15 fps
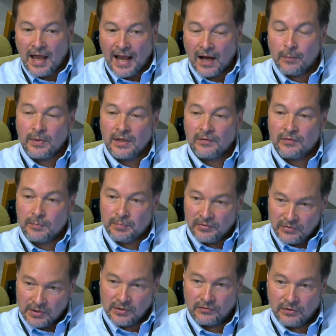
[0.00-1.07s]
How many of the
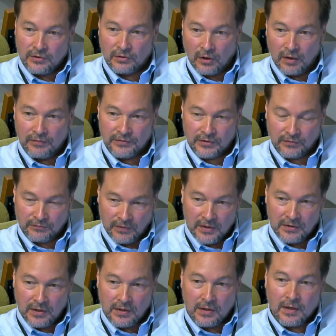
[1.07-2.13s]
positions in your office are
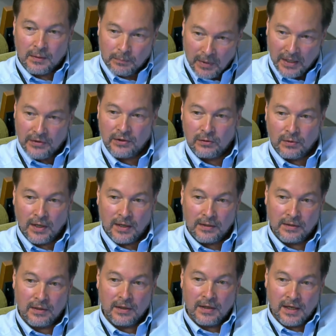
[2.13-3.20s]
funded by the
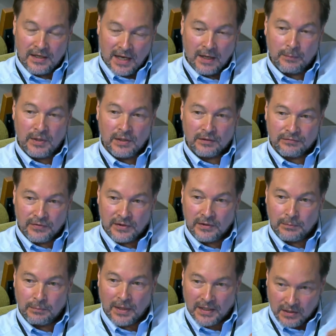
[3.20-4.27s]
UN, and how many are
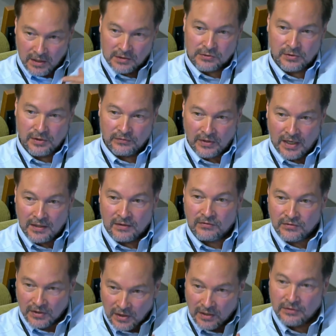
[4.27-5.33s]
funded by countries, i.e.
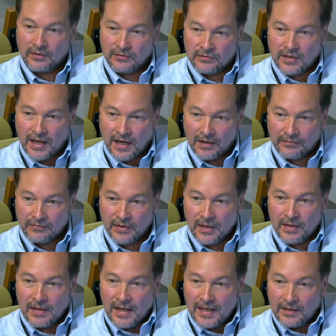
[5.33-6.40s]
seconded staff,
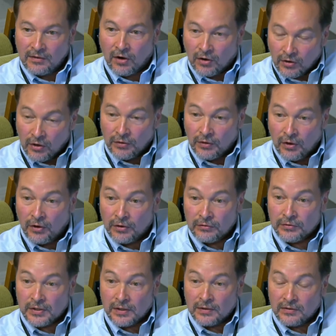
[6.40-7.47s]
and are all,
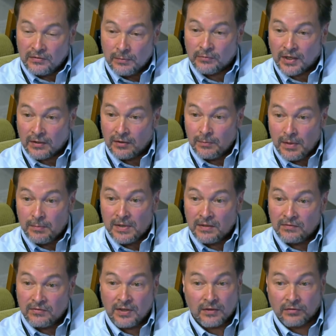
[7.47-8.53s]
all, you know, it seems like there may be
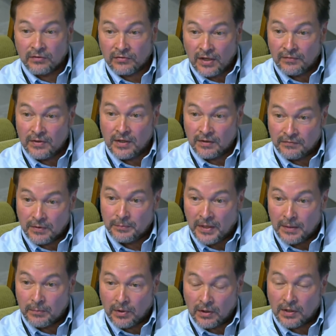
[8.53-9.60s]
six or seven that are from
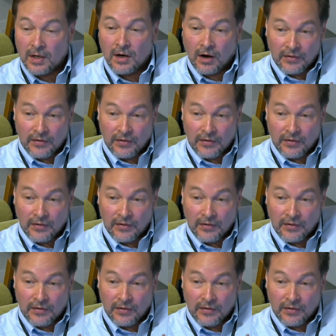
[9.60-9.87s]
Denmark.